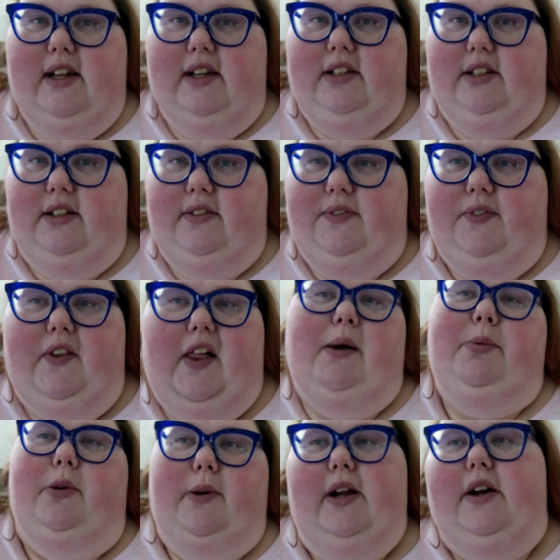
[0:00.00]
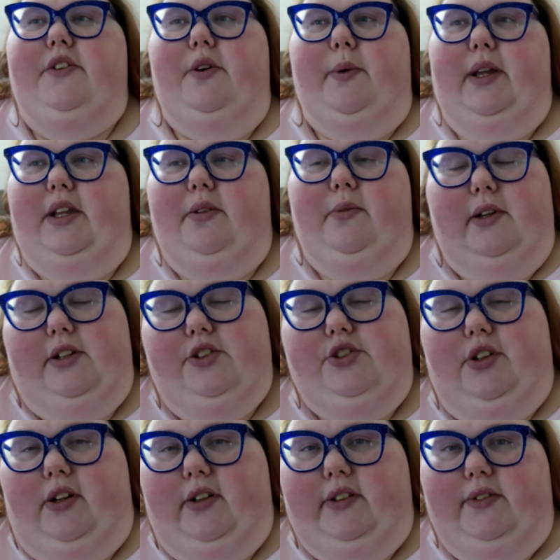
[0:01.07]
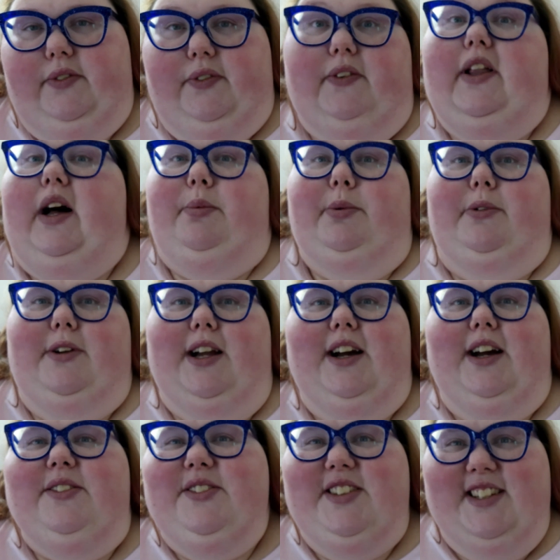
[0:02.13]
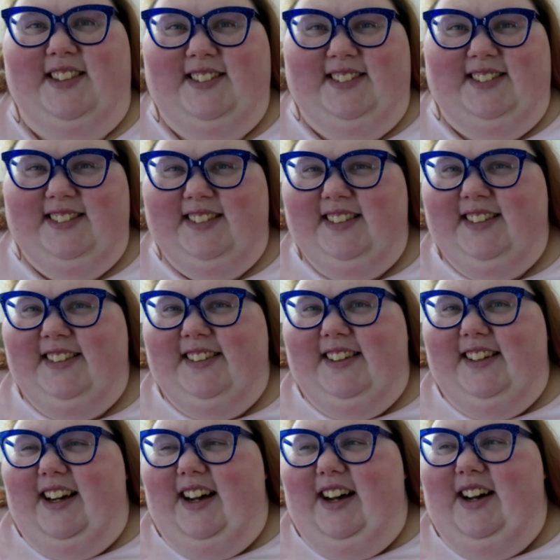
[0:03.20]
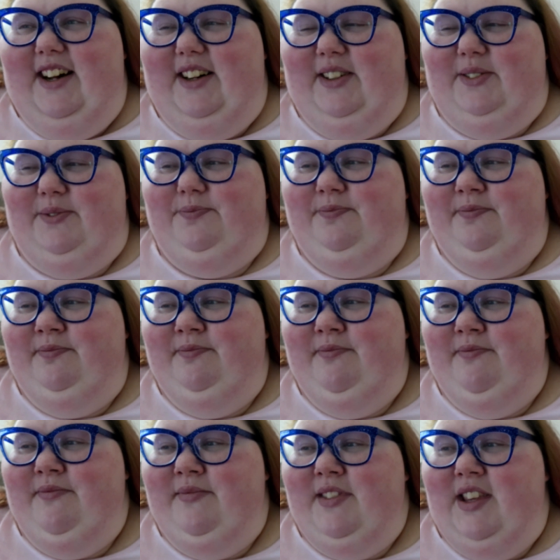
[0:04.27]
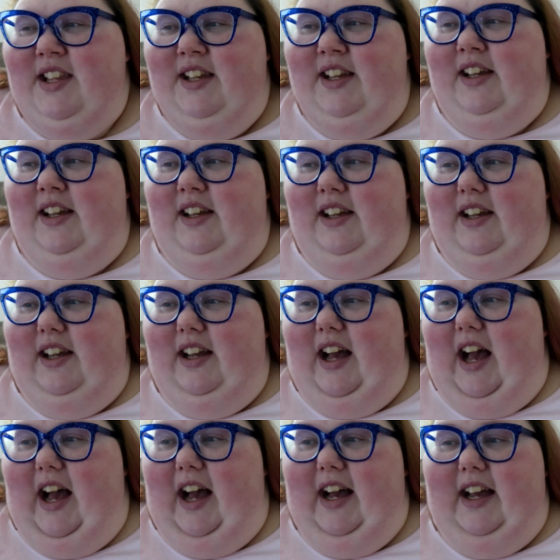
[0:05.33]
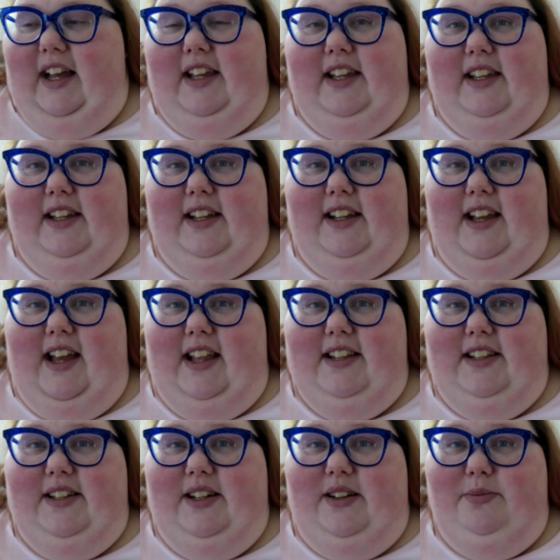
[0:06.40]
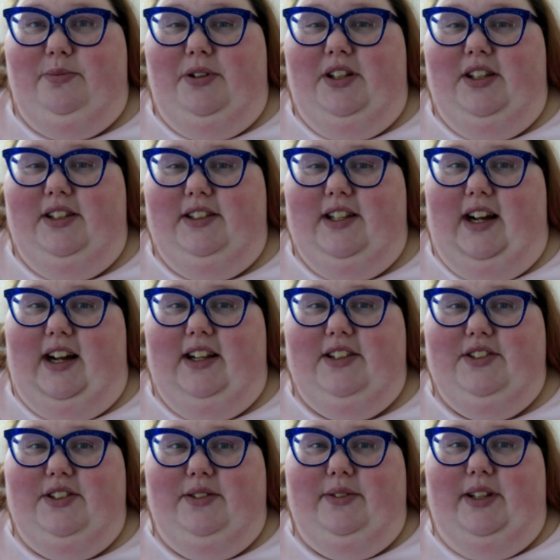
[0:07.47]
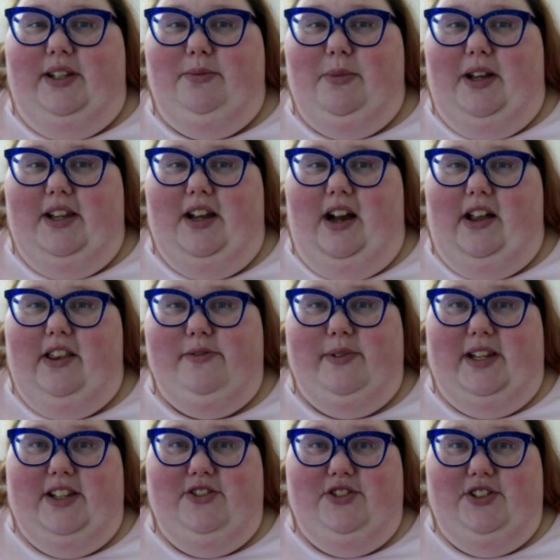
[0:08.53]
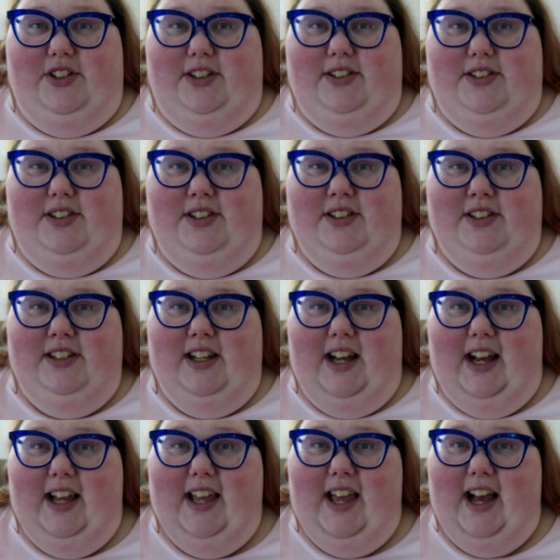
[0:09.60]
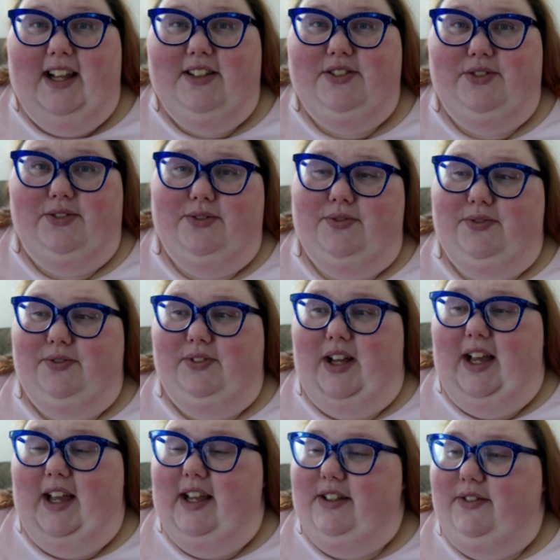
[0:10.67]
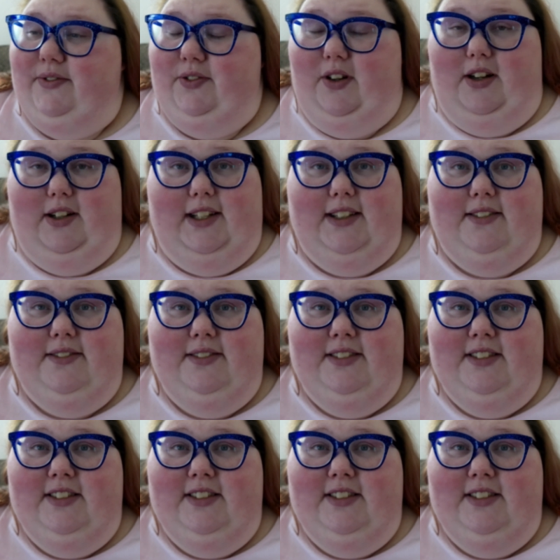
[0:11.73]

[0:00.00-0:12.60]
going to flop around the way you want a shawl to flop around. um, I ended up not doing my Halloween shirt. I had to frog it.